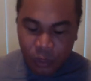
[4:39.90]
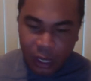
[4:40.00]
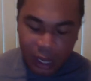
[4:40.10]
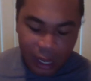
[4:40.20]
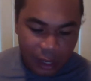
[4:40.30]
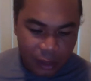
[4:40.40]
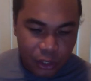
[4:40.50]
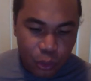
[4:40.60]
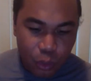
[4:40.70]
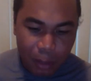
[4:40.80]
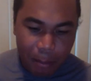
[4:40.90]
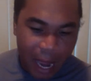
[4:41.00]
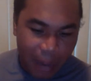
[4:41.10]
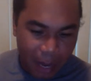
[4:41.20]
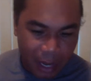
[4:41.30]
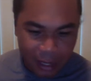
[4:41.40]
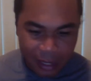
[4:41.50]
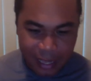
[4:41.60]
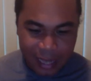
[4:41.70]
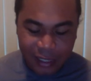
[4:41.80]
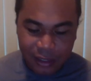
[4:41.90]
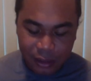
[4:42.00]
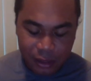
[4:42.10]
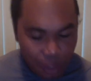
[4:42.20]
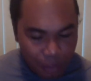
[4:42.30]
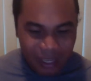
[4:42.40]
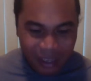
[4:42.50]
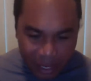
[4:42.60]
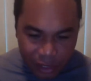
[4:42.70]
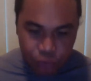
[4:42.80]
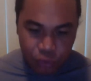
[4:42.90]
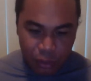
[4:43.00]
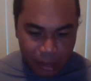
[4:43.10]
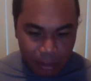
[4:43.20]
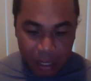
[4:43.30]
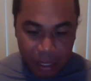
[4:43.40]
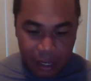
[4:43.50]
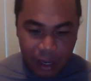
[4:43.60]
And so you want a backpack like that. It's something extremely big.